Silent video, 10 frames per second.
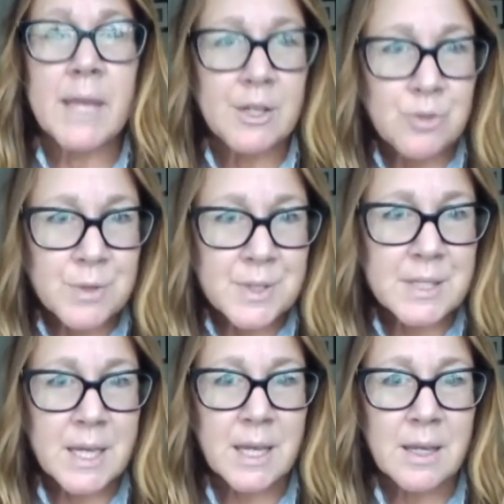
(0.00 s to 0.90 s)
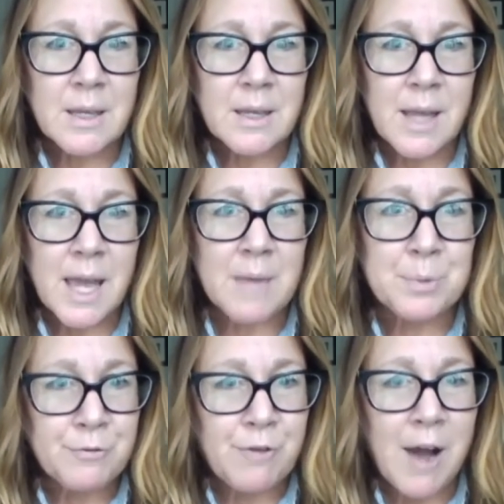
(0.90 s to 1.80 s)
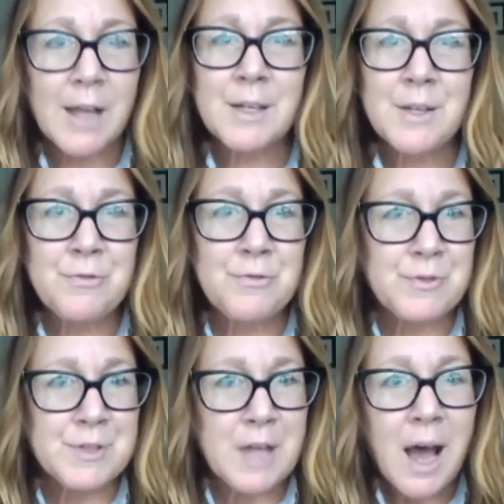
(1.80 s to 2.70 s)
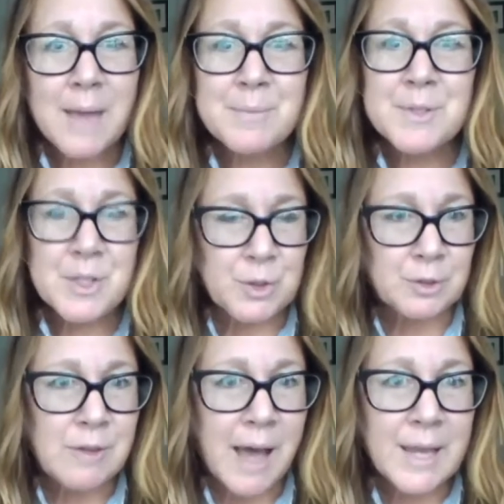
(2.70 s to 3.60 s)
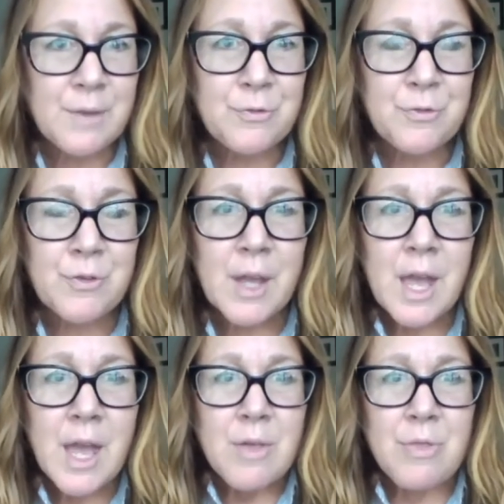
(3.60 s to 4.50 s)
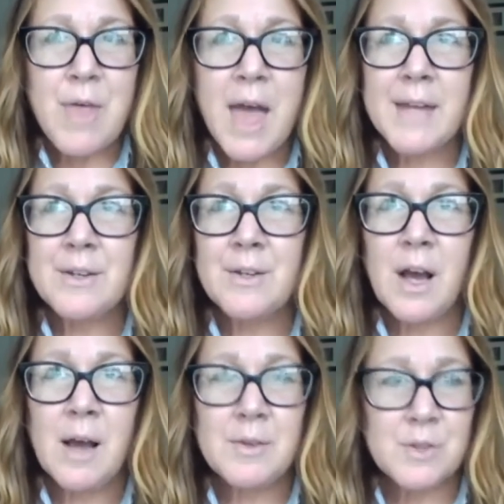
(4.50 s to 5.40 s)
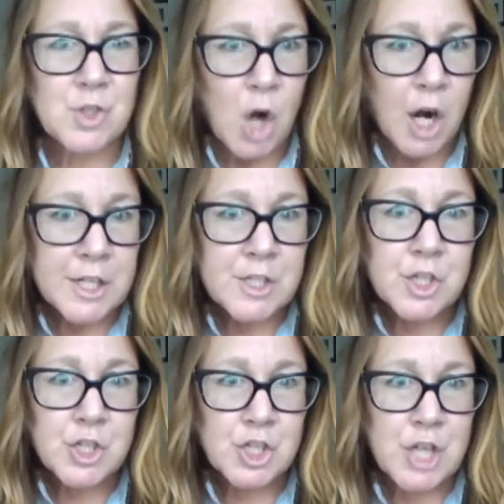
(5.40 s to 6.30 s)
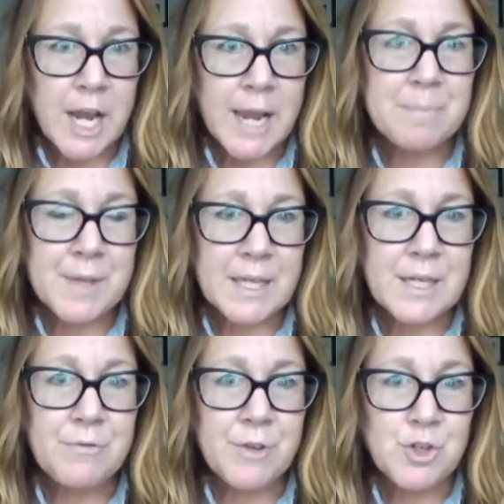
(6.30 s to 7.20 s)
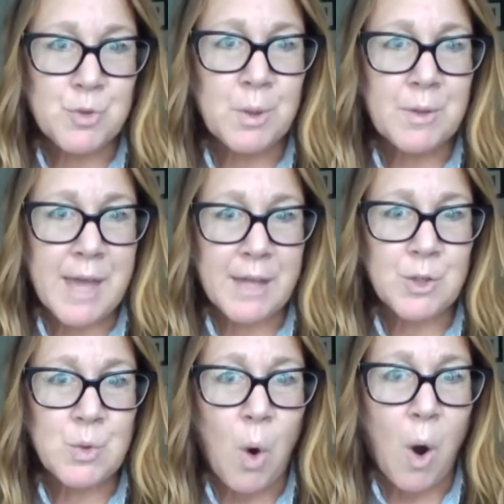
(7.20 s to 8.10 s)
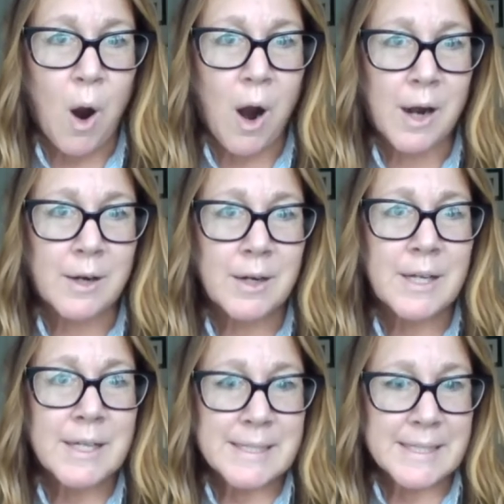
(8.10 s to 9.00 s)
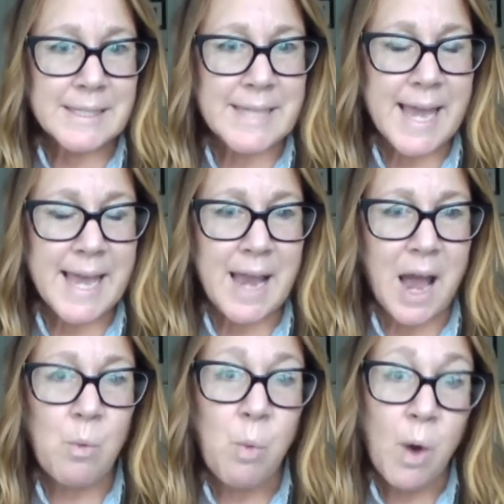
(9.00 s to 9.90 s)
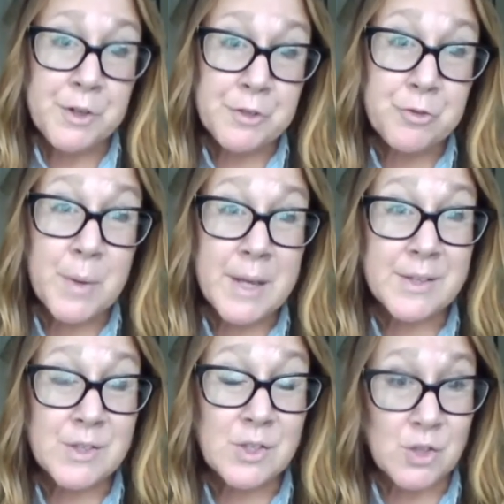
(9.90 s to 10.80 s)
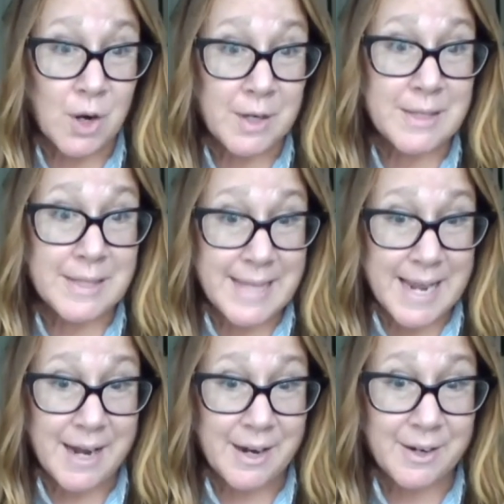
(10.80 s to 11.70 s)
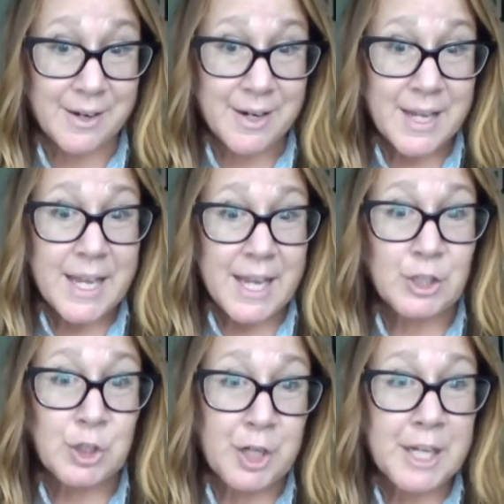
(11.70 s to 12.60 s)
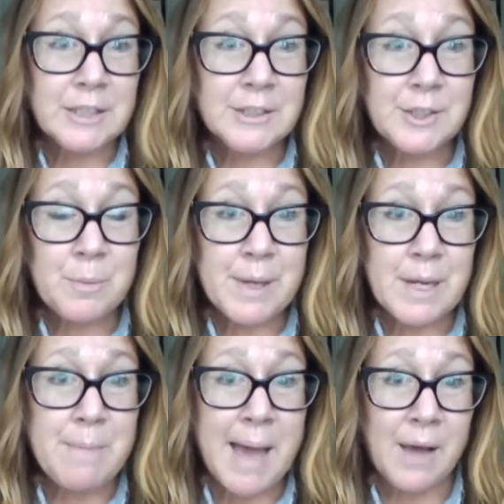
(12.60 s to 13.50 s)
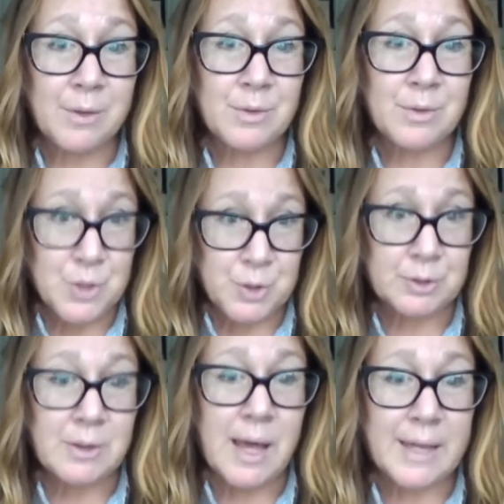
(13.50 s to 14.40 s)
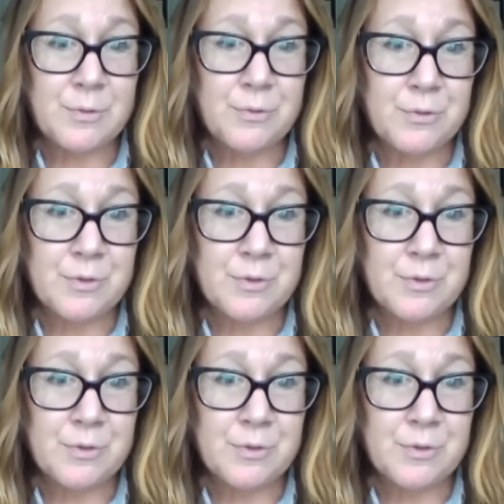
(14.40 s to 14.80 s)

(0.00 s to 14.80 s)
interesting and provocative times in your life that uh, started to shape the individual that you are today. I wonder if we could start there and learning a little bit about your life.